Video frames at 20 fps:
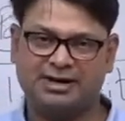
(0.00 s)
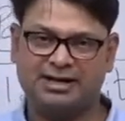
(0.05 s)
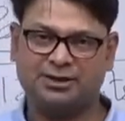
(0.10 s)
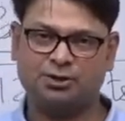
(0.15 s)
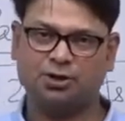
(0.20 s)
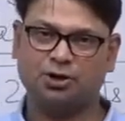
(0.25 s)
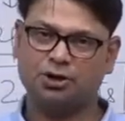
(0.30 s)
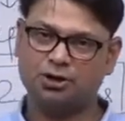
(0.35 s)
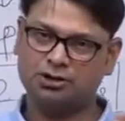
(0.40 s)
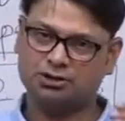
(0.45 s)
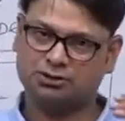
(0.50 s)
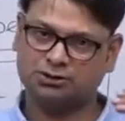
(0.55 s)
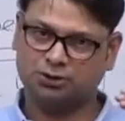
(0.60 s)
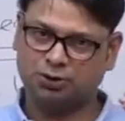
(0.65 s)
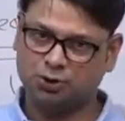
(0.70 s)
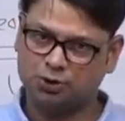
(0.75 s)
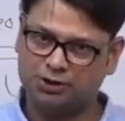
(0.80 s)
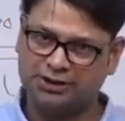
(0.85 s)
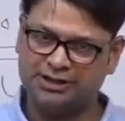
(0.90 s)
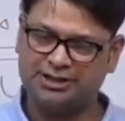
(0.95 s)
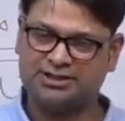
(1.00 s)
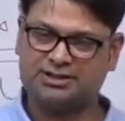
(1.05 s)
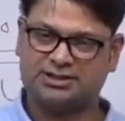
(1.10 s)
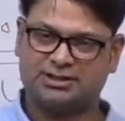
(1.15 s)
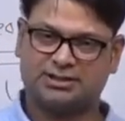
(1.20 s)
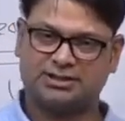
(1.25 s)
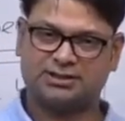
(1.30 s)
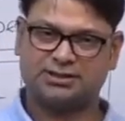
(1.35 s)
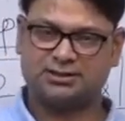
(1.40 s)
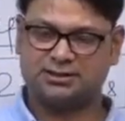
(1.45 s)
when you look through
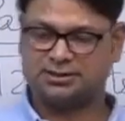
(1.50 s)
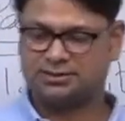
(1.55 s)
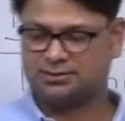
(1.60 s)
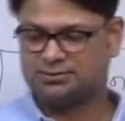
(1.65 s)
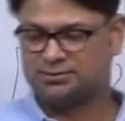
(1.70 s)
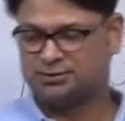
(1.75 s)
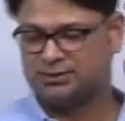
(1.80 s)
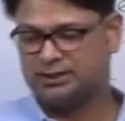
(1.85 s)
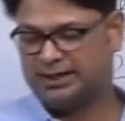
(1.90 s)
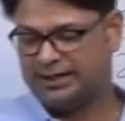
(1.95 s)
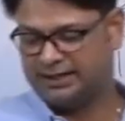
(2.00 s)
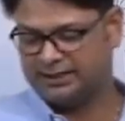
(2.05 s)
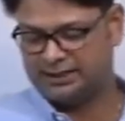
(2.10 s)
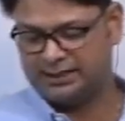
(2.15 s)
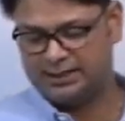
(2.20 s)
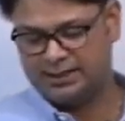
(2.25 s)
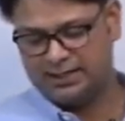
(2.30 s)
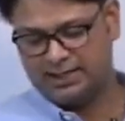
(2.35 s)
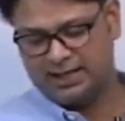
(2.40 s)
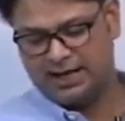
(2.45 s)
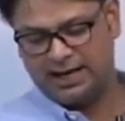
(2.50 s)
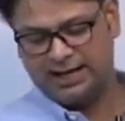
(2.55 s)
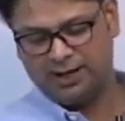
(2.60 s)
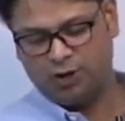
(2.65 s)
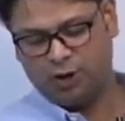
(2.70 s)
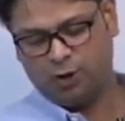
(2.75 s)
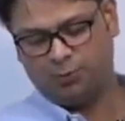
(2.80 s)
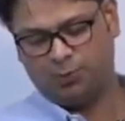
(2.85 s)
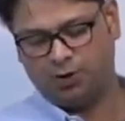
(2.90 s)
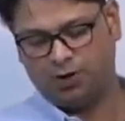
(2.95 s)
this, right? I
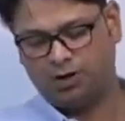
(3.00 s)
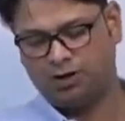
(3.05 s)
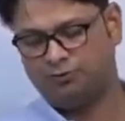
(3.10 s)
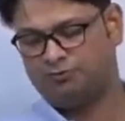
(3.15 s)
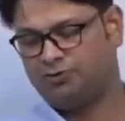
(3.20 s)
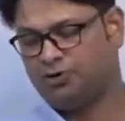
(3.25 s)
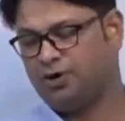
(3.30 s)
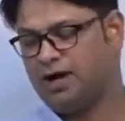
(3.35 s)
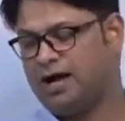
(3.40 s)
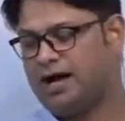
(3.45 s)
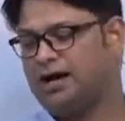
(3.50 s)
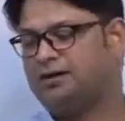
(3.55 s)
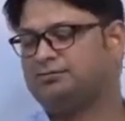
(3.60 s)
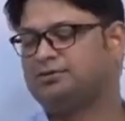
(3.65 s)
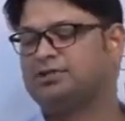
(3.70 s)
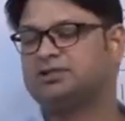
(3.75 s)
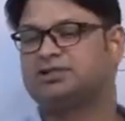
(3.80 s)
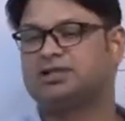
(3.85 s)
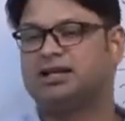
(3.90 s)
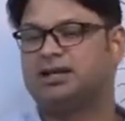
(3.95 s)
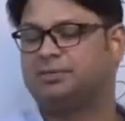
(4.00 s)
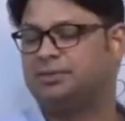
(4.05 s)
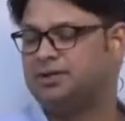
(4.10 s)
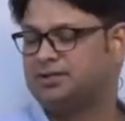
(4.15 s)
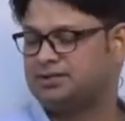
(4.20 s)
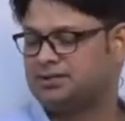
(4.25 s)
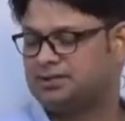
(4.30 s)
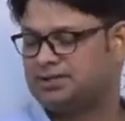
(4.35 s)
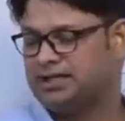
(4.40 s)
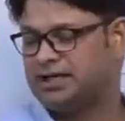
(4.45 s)
hope all of you have the
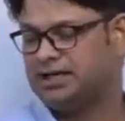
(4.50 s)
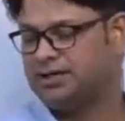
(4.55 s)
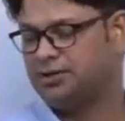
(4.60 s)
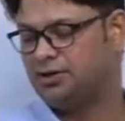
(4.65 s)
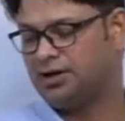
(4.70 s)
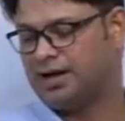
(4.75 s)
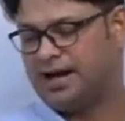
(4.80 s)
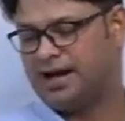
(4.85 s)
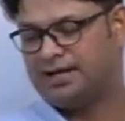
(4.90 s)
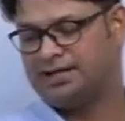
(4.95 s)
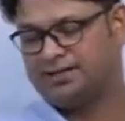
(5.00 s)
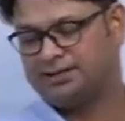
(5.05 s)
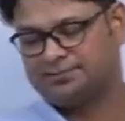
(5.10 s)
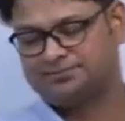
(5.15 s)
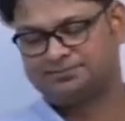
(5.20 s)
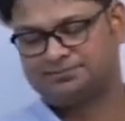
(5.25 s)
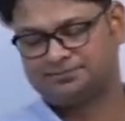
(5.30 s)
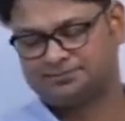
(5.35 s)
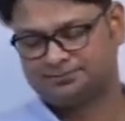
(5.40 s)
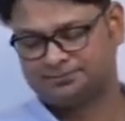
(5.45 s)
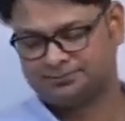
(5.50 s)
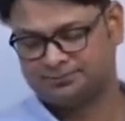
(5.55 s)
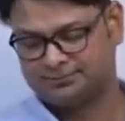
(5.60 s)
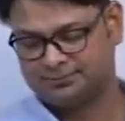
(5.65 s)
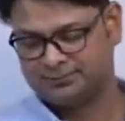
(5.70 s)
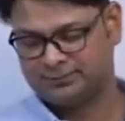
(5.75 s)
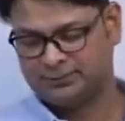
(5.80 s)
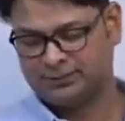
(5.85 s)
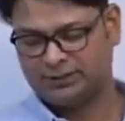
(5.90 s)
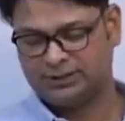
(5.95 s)
syllabus in your hand,
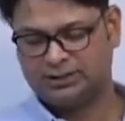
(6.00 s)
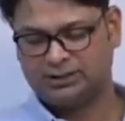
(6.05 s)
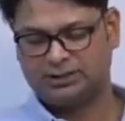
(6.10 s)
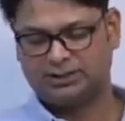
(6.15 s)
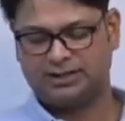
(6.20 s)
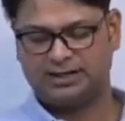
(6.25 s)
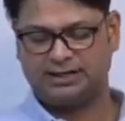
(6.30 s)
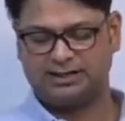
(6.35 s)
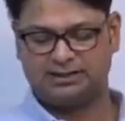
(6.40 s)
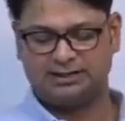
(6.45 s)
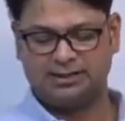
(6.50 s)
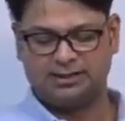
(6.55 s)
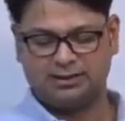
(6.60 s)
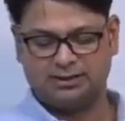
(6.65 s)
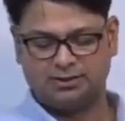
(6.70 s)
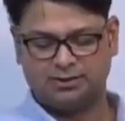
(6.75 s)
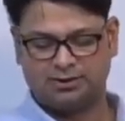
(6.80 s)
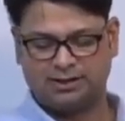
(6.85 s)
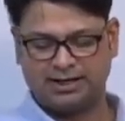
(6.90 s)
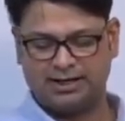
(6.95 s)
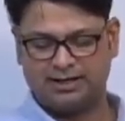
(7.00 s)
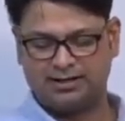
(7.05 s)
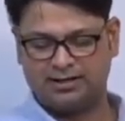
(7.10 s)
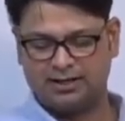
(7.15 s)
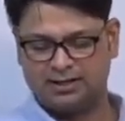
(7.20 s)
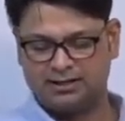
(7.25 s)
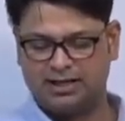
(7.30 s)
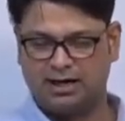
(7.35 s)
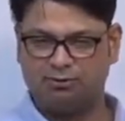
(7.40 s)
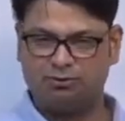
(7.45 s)
right? You can
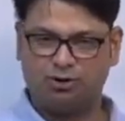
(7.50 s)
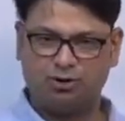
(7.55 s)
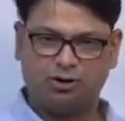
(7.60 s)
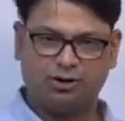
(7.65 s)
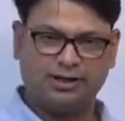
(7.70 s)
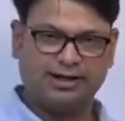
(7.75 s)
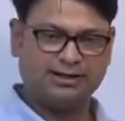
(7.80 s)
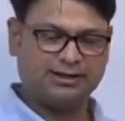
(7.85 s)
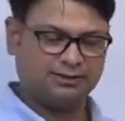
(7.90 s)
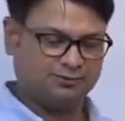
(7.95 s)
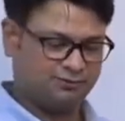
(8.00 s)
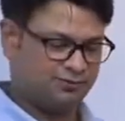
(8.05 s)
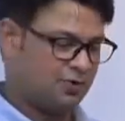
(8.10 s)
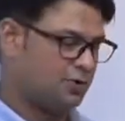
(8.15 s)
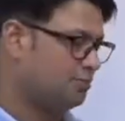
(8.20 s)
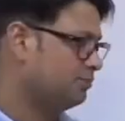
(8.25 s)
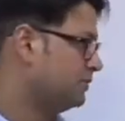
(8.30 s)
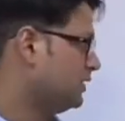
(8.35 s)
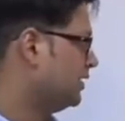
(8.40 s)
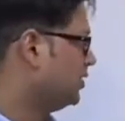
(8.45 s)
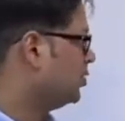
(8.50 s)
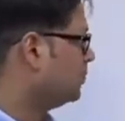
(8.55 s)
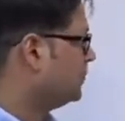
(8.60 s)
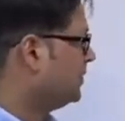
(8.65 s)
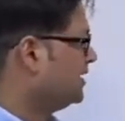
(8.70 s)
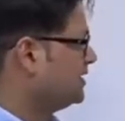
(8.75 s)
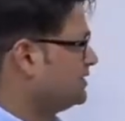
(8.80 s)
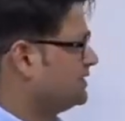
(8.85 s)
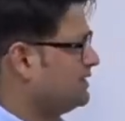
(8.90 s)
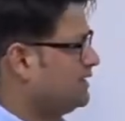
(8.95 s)
download it from the
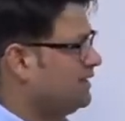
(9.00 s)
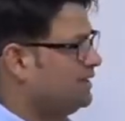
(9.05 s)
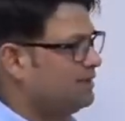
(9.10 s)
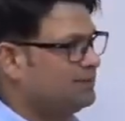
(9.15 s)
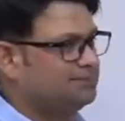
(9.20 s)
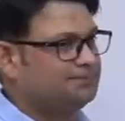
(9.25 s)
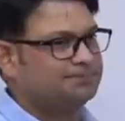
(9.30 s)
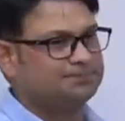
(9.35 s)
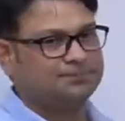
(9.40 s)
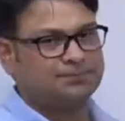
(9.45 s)
UPSC